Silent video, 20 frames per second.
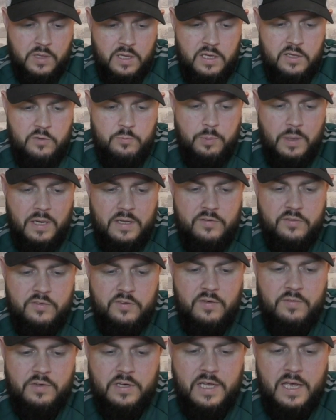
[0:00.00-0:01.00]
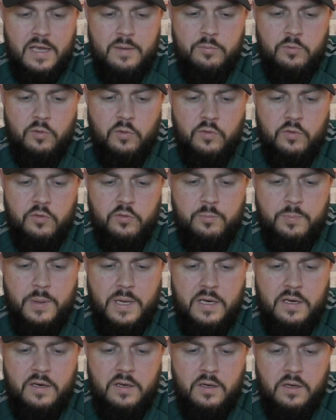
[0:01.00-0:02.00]
He's played 7 games on the
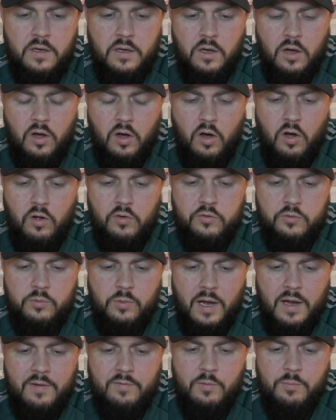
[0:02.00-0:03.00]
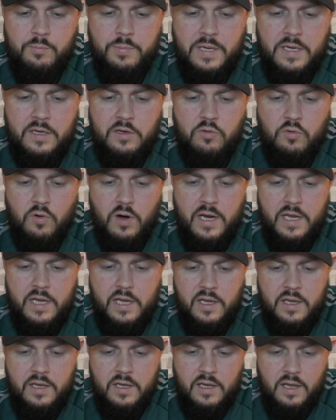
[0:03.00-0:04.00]
spin. Arsenal haven't been
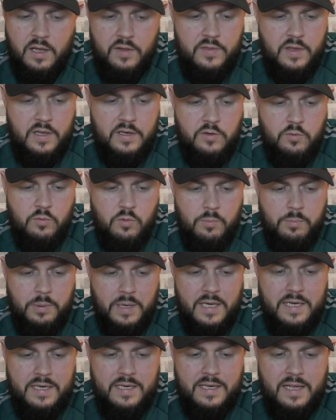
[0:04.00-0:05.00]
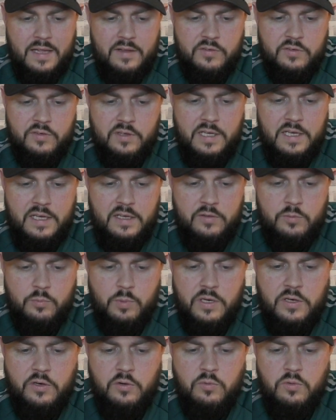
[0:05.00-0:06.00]
great. And then you are playing against Leeds
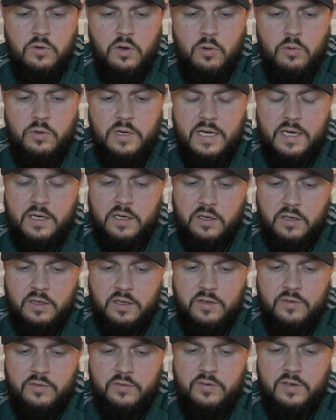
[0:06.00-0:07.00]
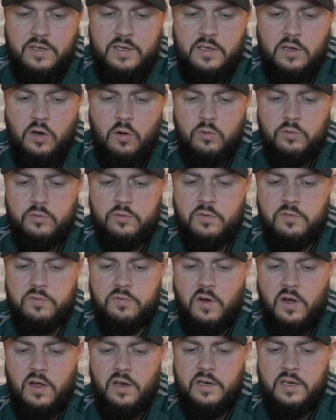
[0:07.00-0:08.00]
when you know they're going to concede goals for
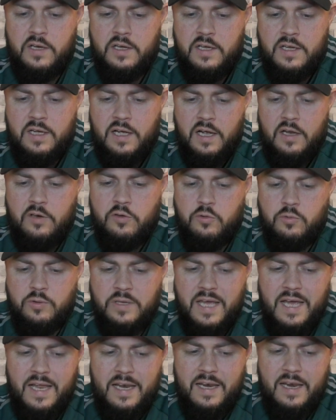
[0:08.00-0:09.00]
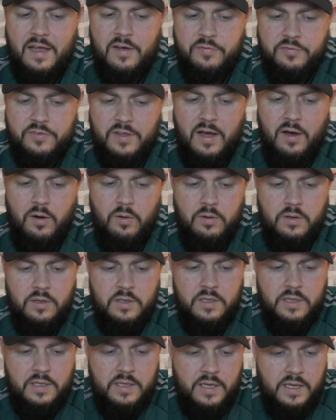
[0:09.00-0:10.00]
fun and you get left out.
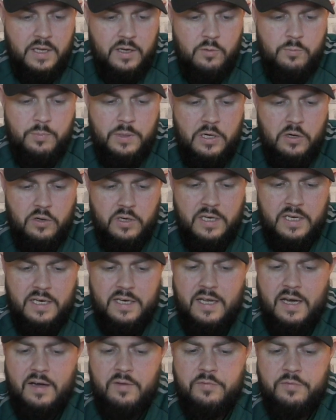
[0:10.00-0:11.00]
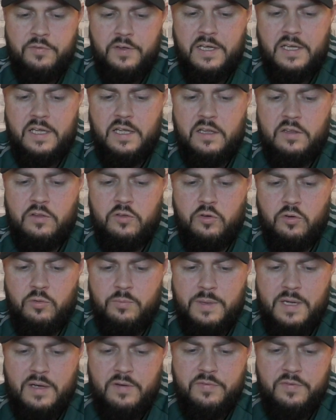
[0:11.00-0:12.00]
He'll be looking at that and thinking, do
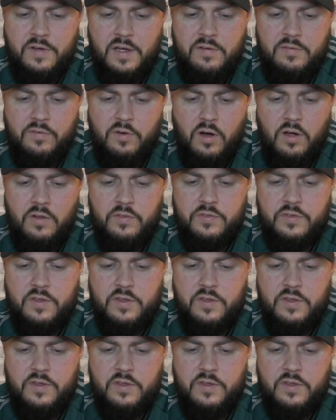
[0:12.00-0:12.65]
me a favour.